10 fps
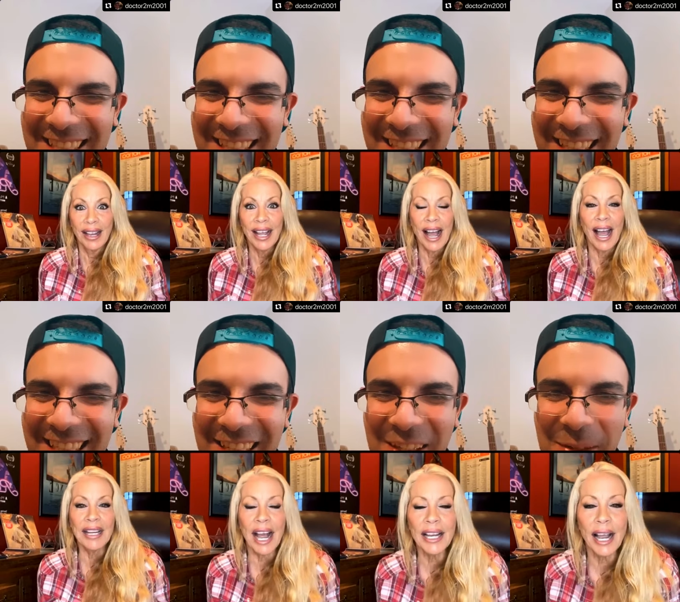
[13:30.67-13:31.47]
Speaker 1: Yeah, I,
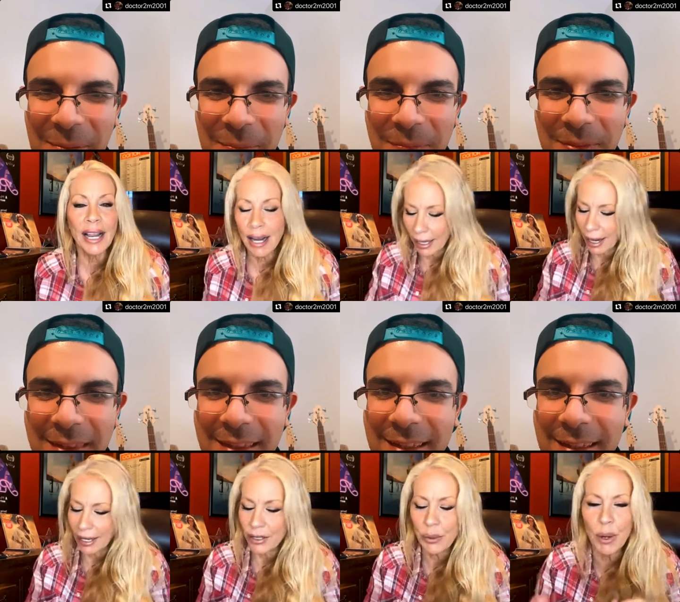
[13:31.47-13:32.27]
I, I, I
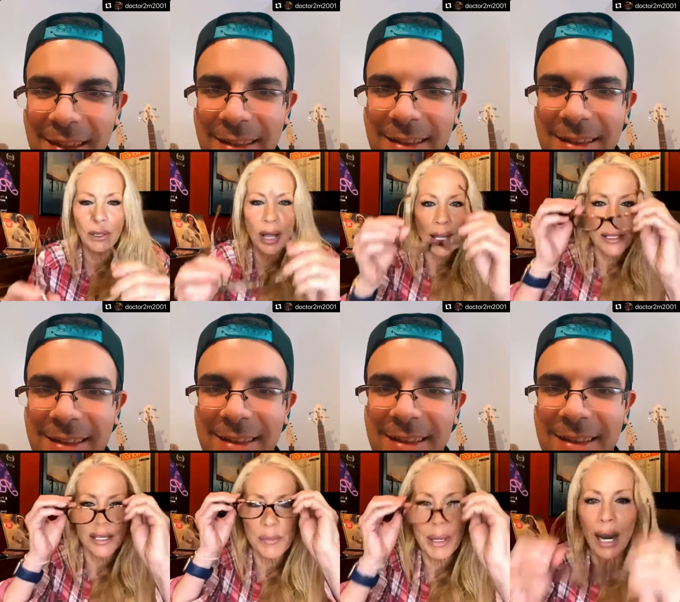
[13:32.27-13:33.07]
do wear glasses,
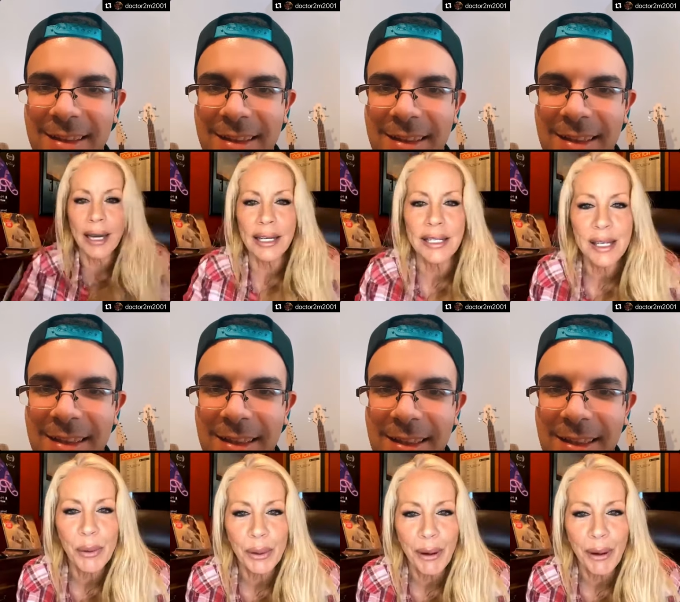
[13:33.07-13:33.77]
but I can see pretty well.